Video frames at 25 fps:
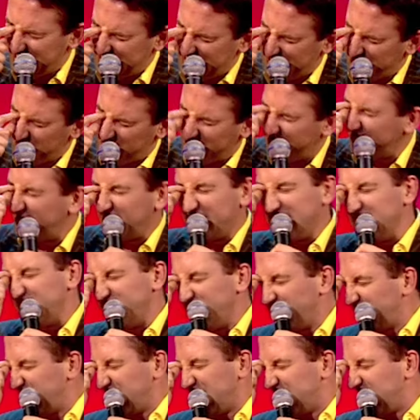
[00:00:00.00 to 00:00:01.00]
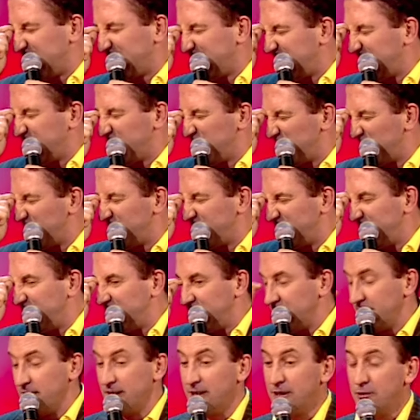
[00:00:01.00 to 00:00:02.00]
I'm not fucking looking at you. You're...
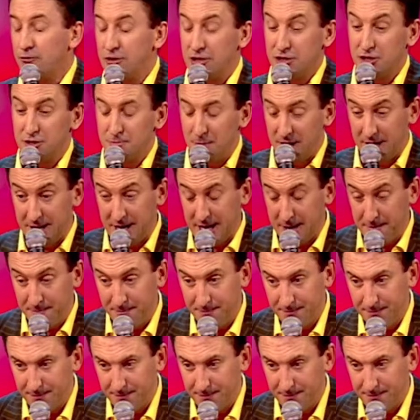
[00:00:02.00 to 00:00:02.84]
Richard, my name. Richard,